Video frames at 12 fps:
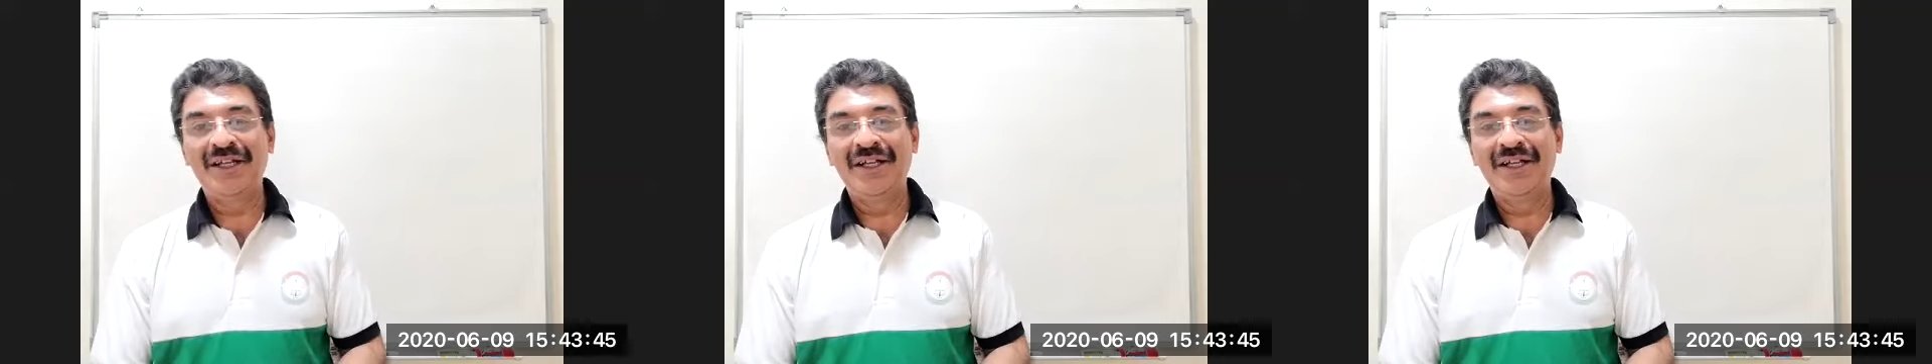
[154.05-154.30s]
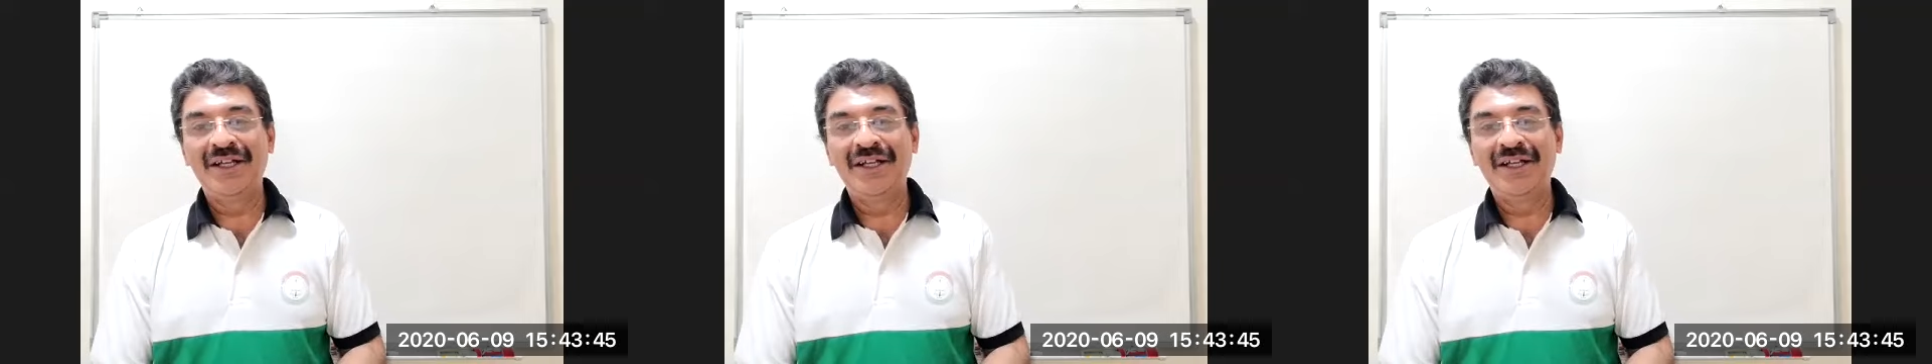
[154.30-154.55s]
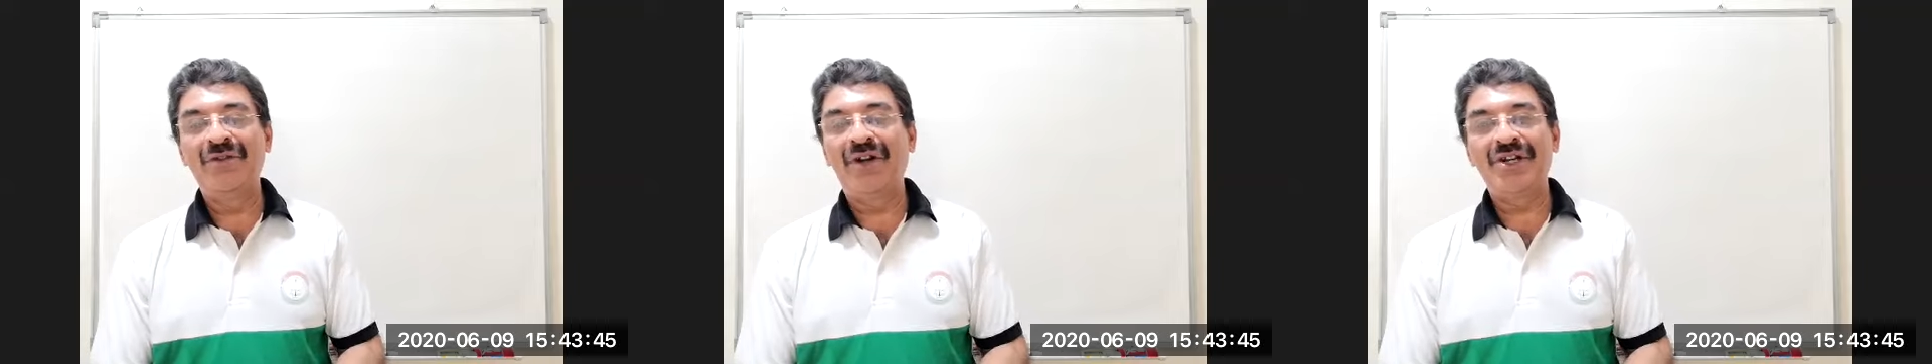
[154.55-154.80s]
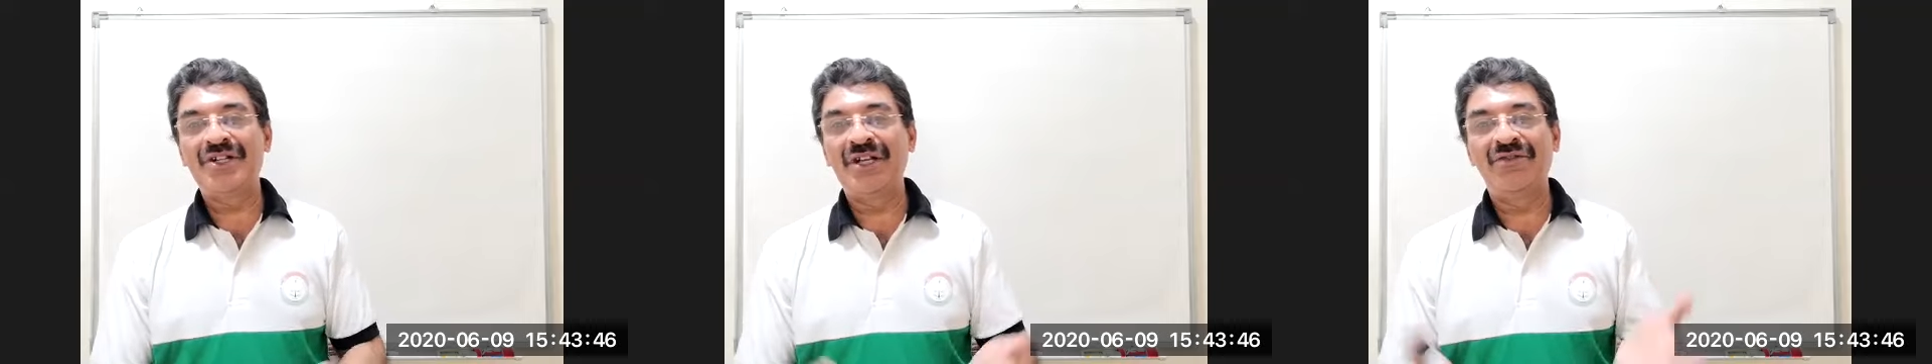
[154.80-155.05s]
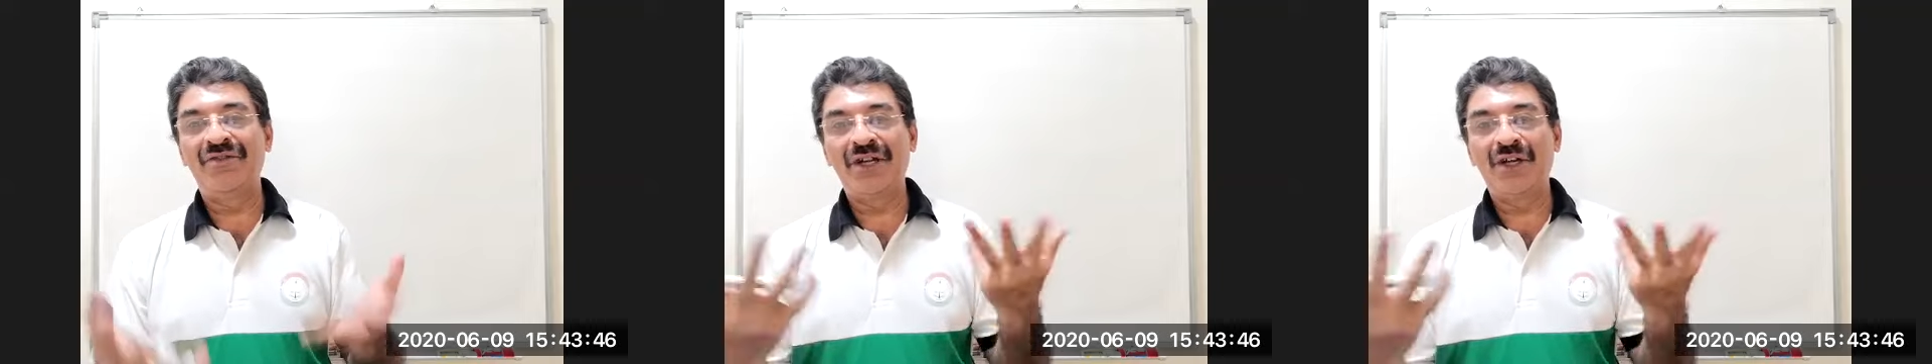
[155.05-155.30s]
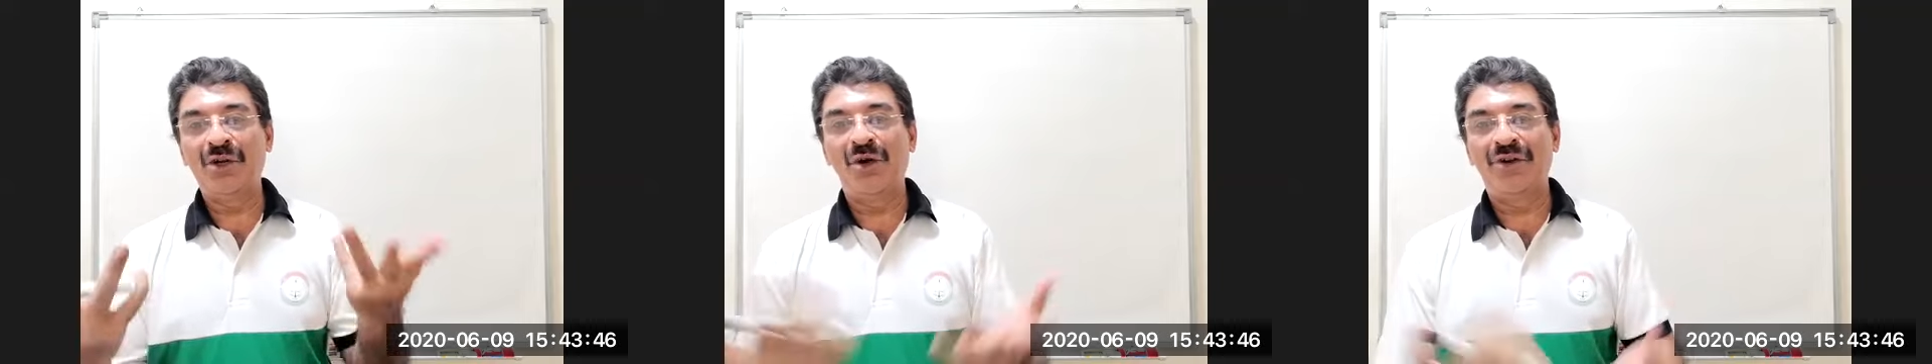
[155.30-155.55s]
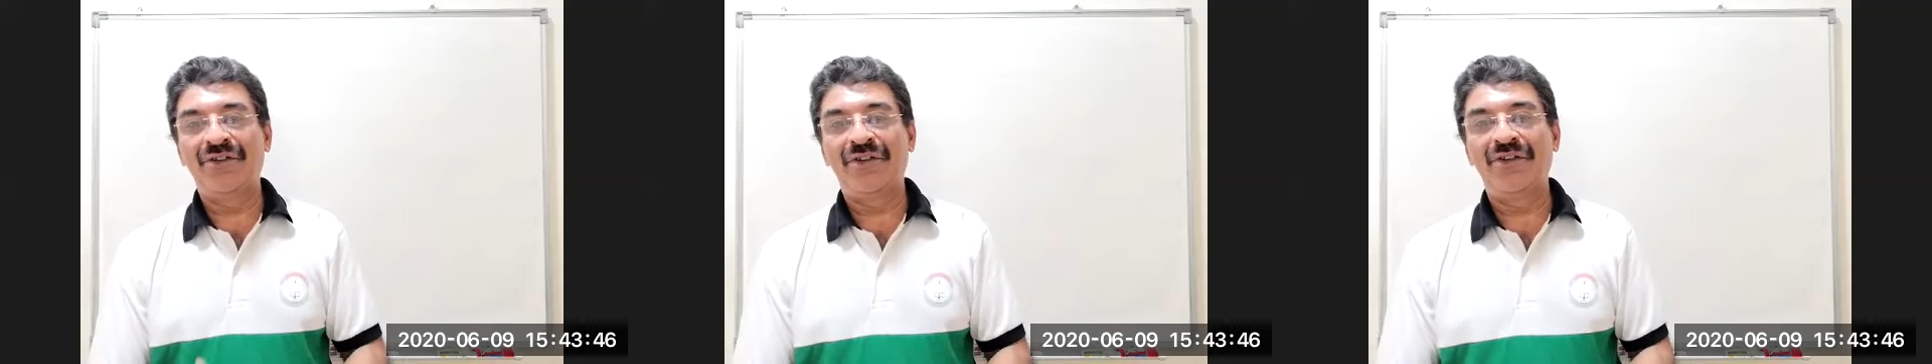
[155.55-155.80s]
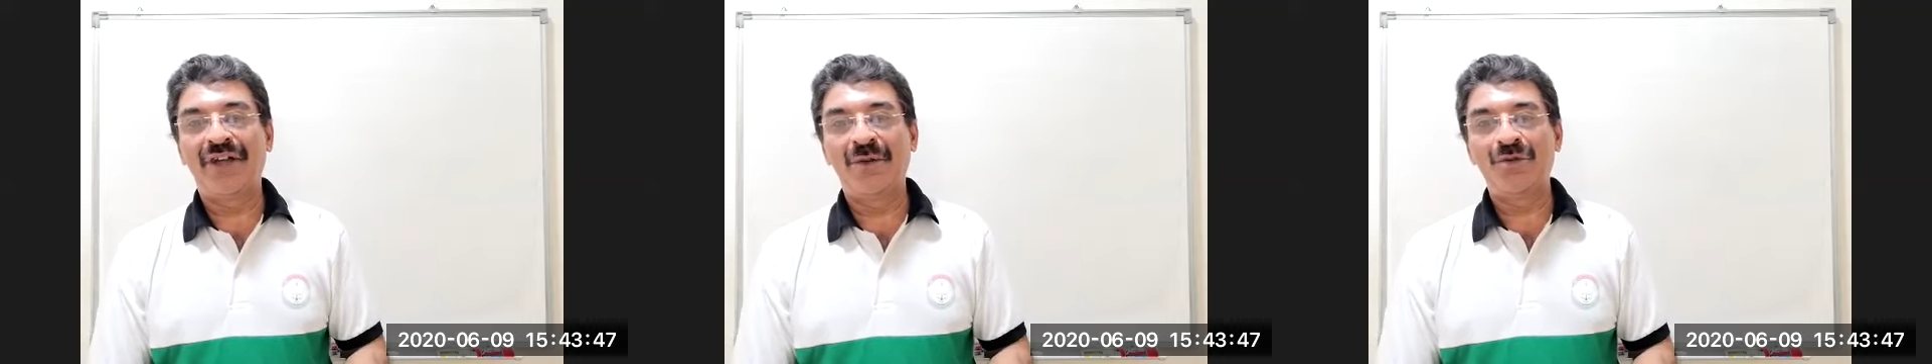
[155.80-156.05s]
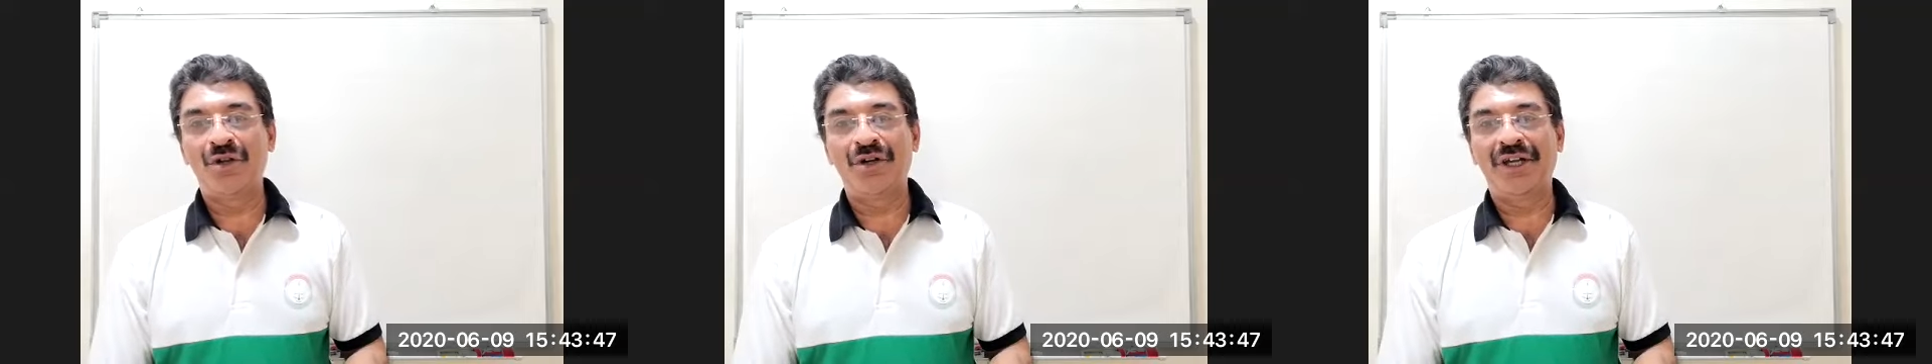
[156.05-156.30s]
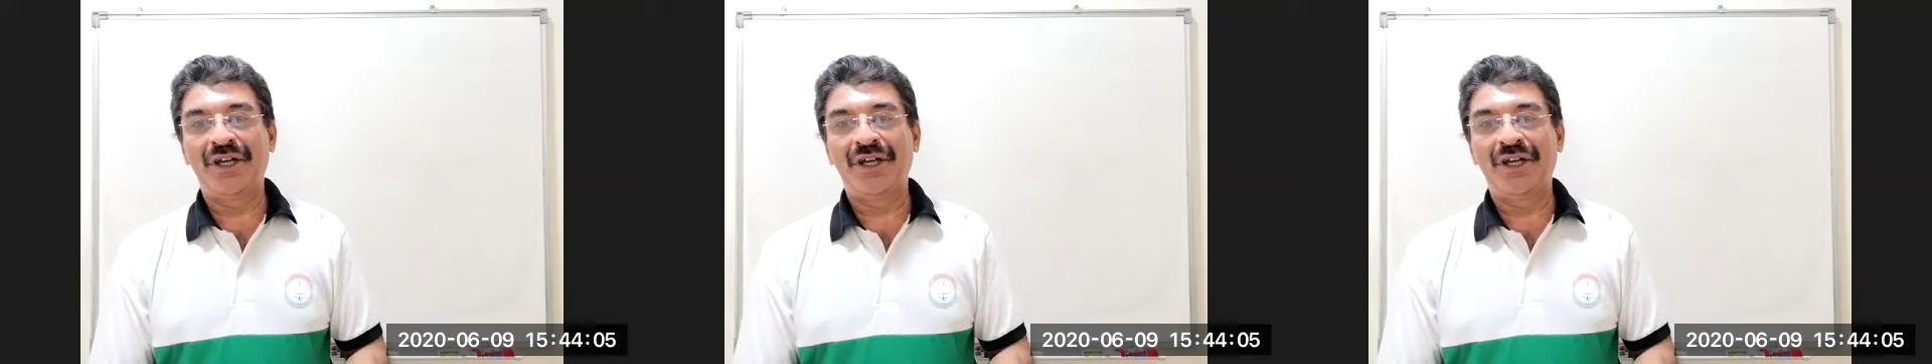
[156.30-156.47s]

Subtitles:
you'll be wondering what nonsense I'm talking.